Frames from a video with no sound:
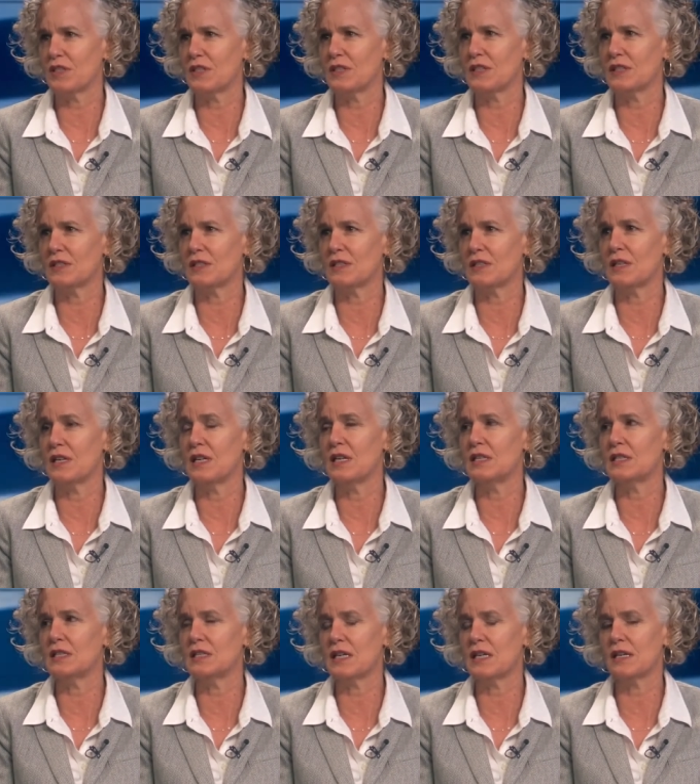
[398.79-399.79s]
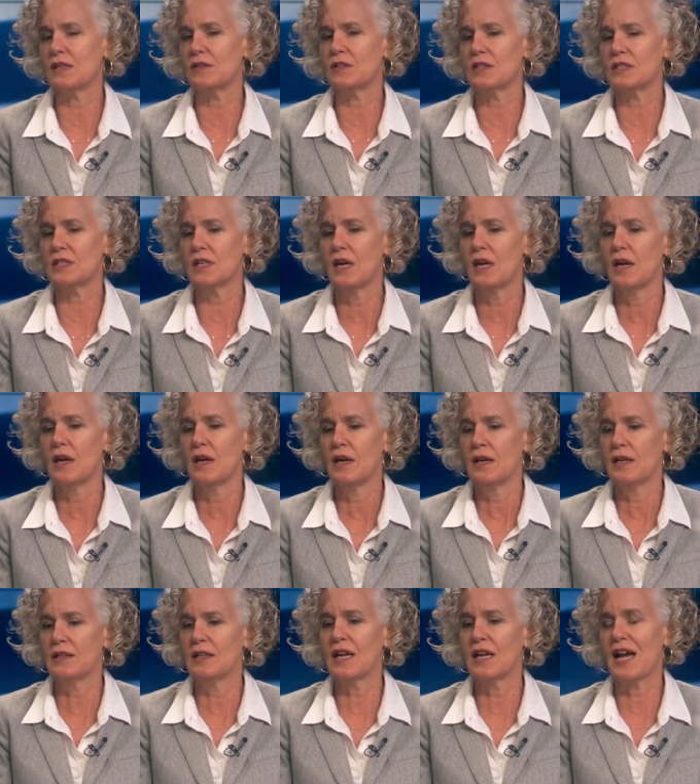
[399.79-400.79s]
It doesn't, it sounds
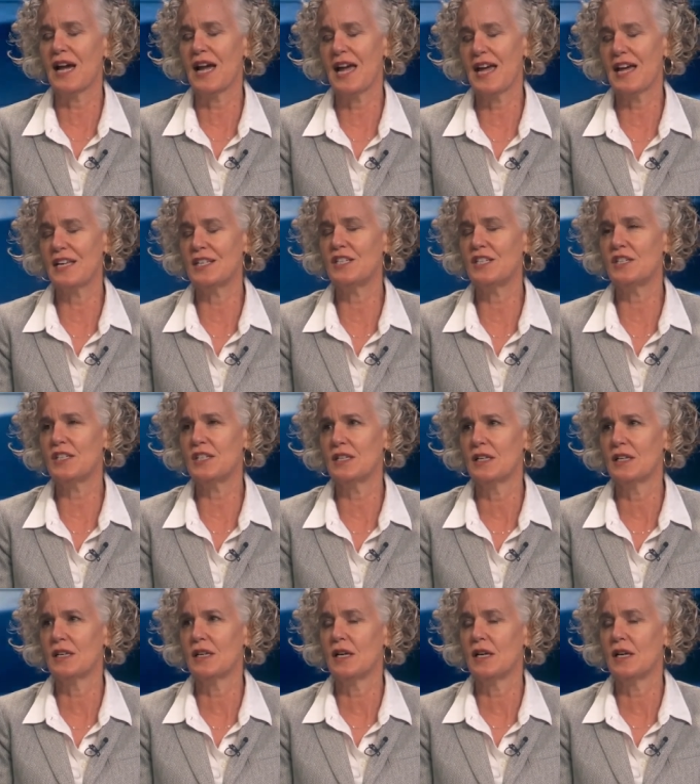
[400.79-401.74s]
like a hedged